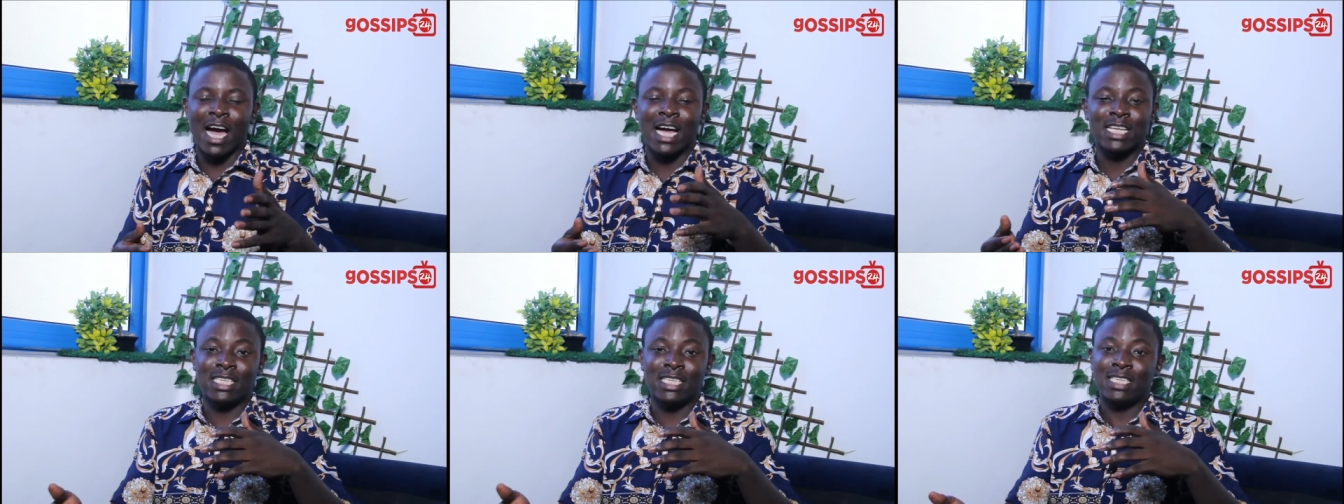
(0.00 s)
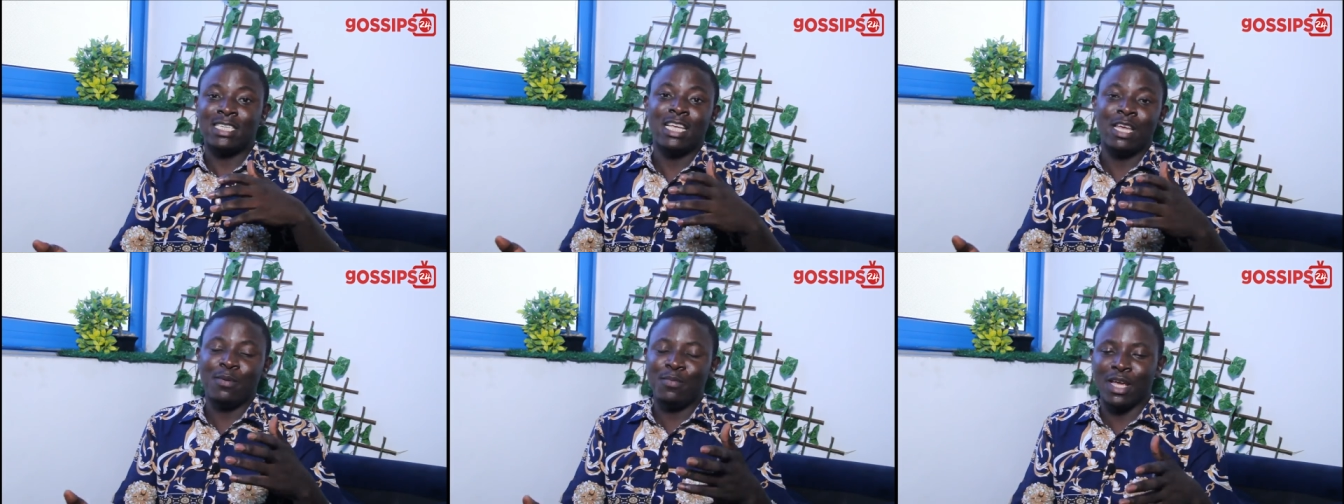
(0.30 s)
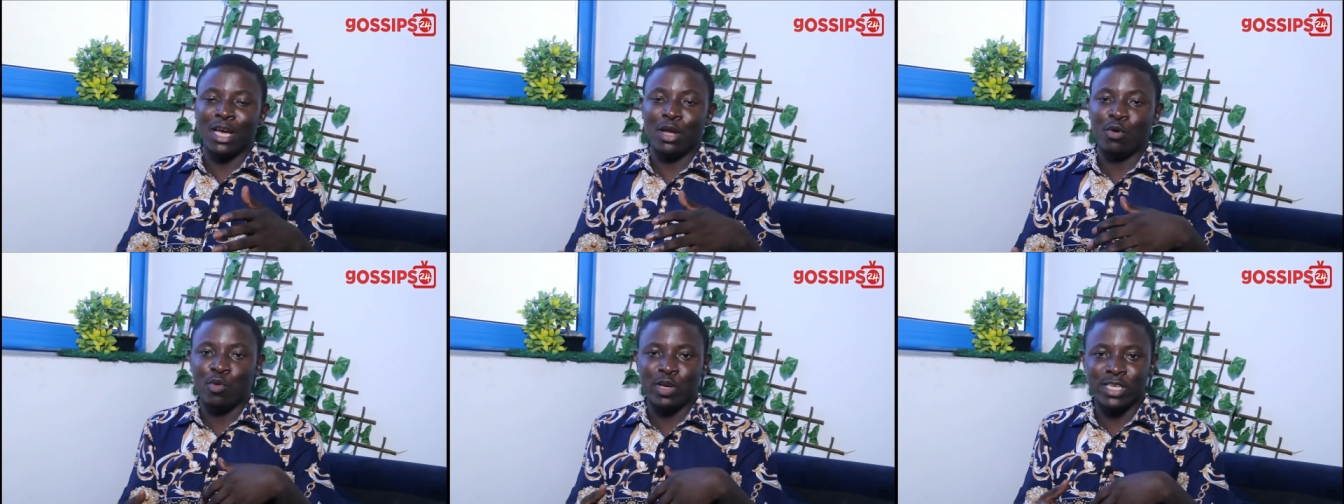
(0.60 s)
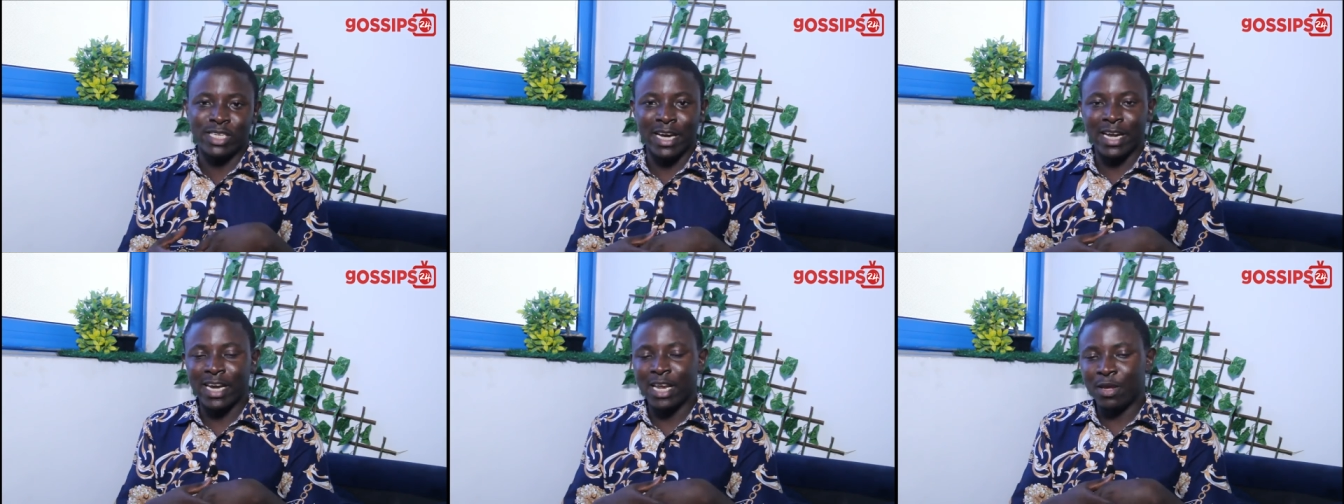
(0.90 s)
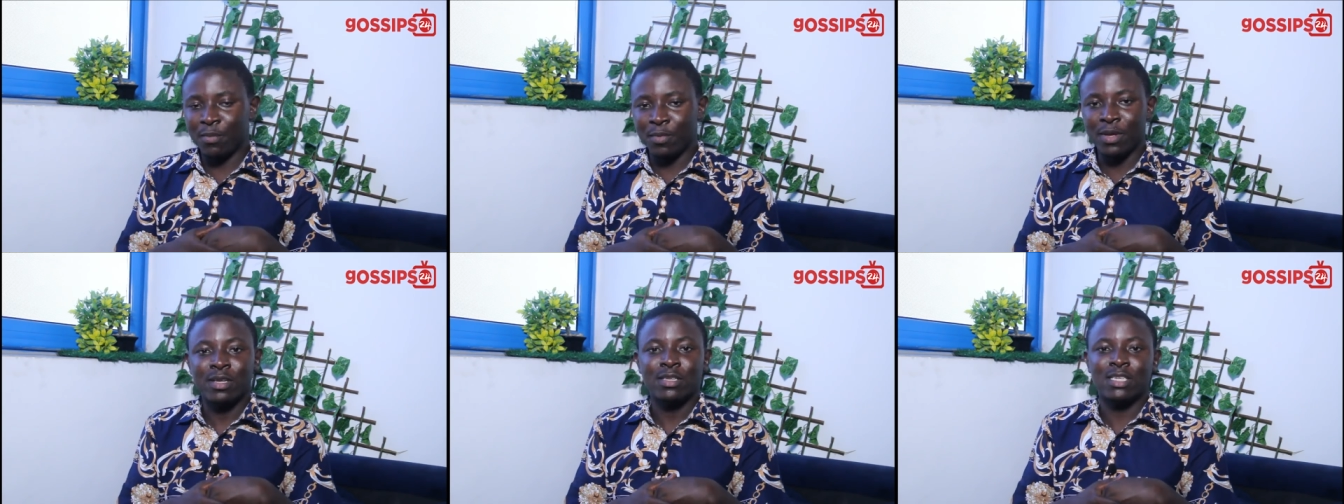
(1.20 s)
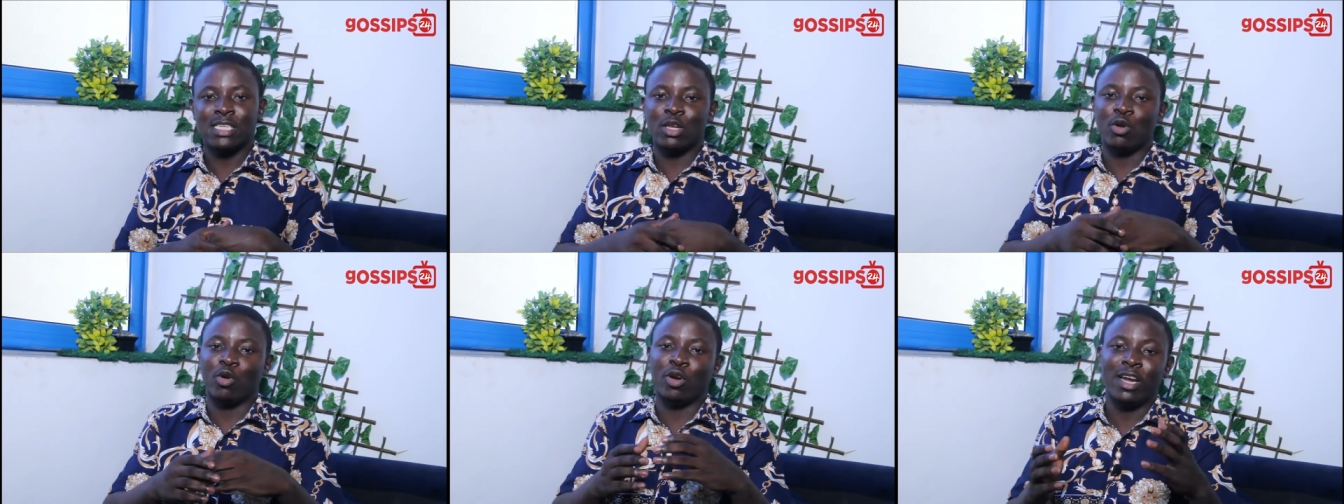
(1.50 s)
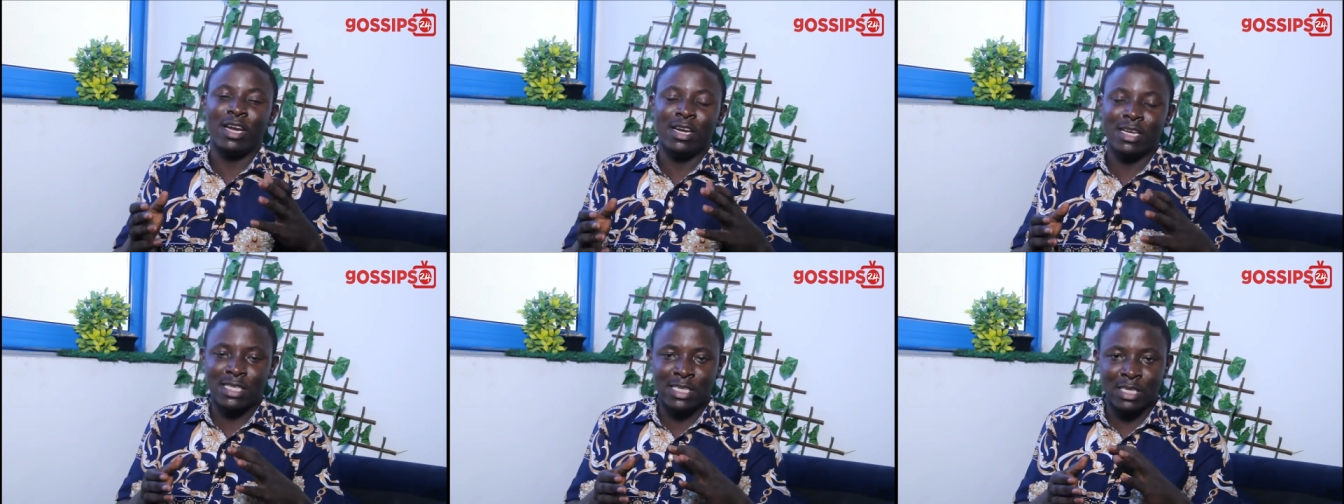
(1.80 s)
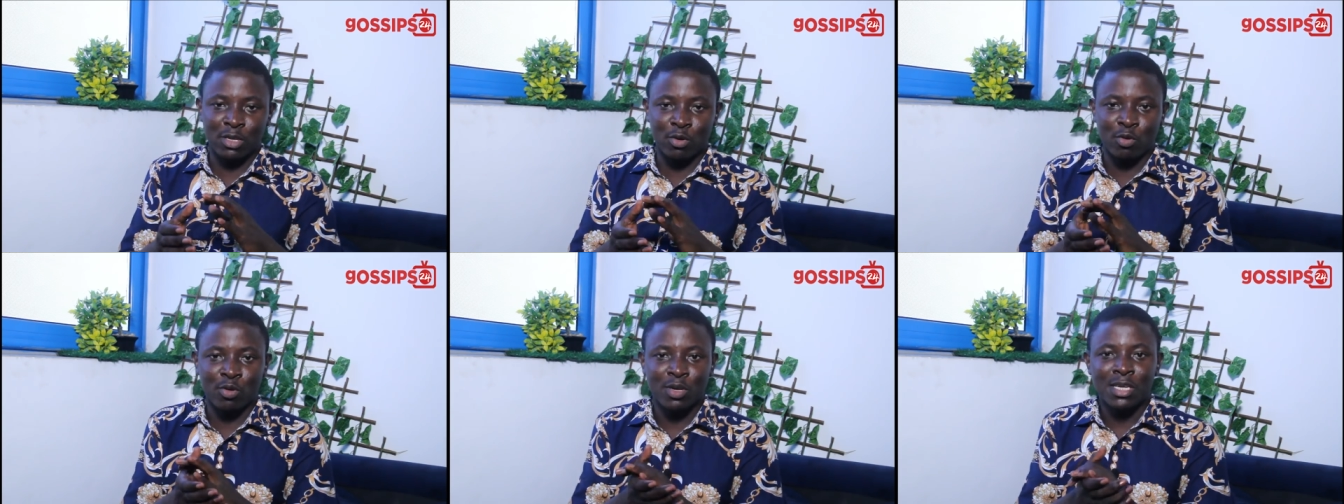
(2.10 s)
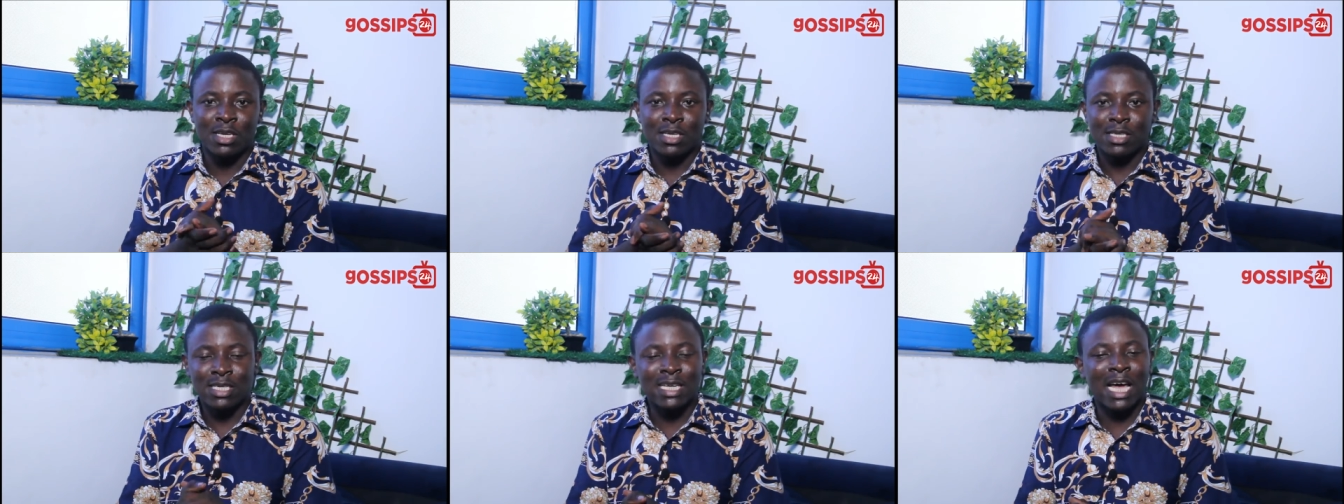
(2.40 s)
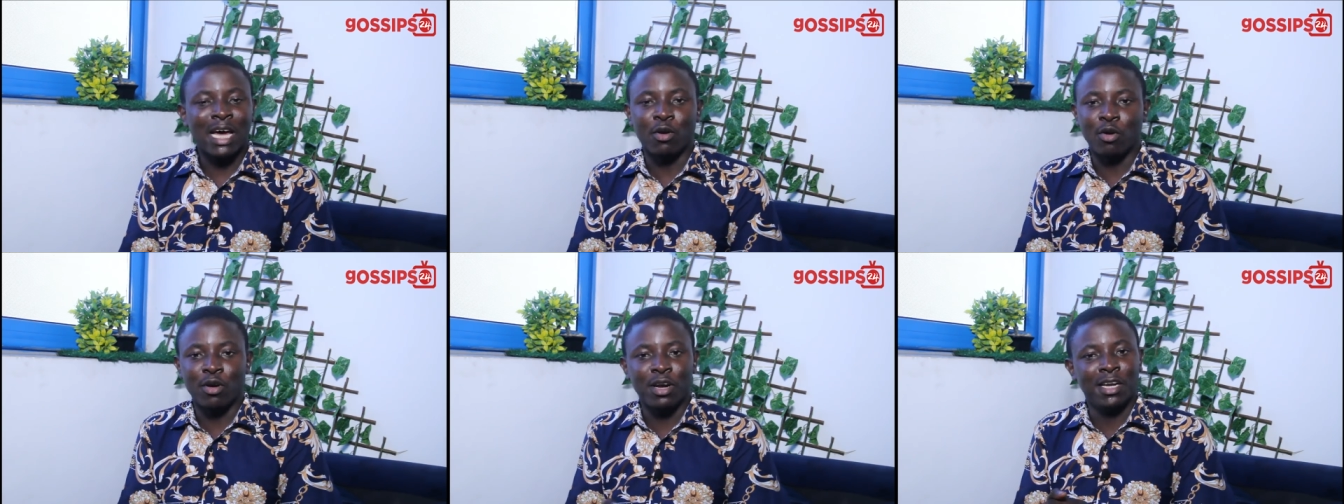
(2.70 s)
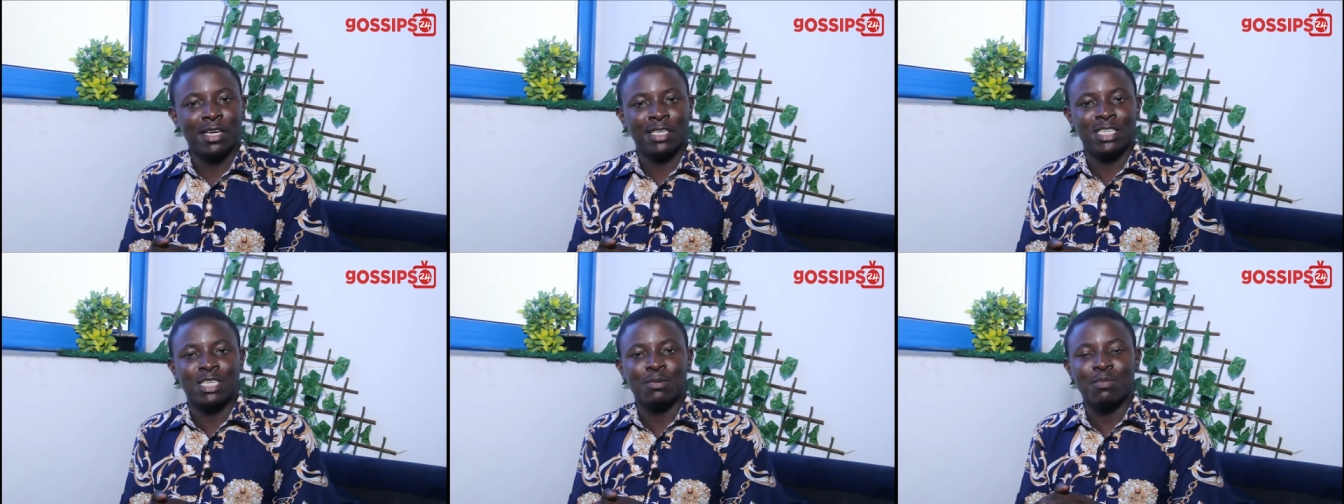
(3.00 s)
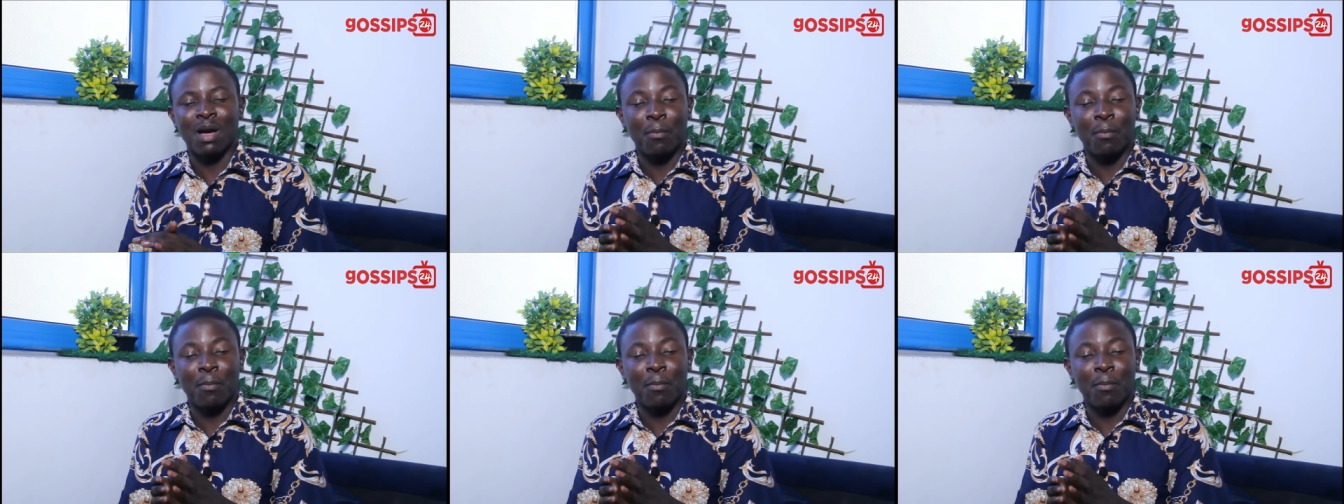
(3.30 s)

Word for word: as the CBN wage are be seen on anything, sign on anything.